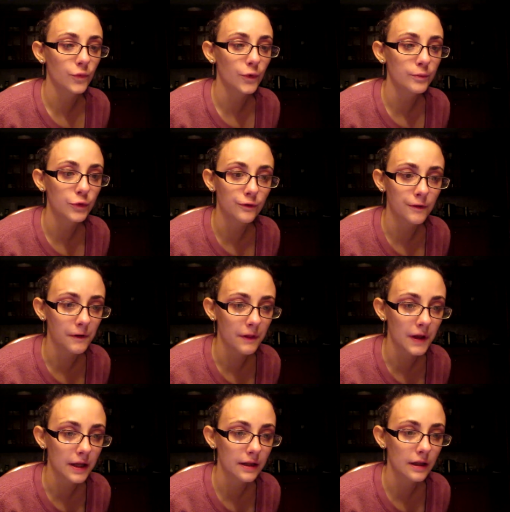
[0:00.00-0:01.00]
removal
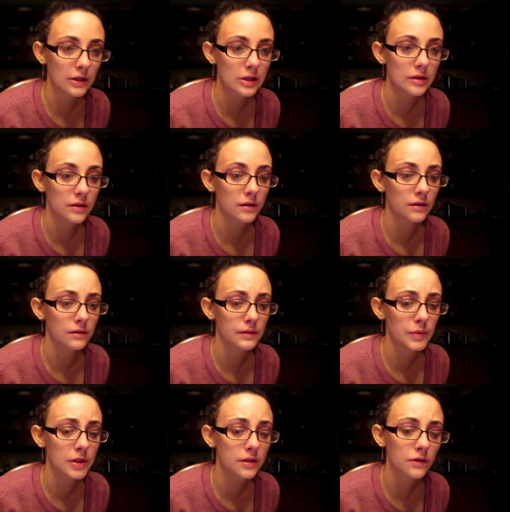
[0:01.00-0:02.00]
thing that
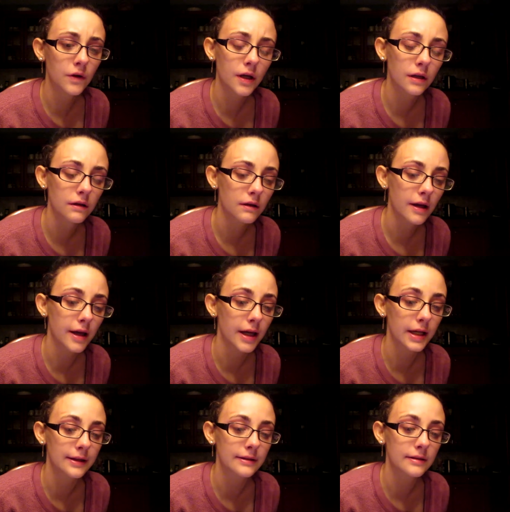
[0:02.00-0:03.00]
she's been doing,
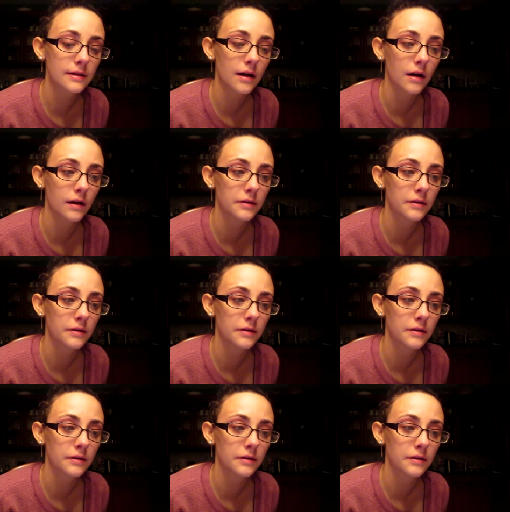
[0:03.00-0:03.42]
and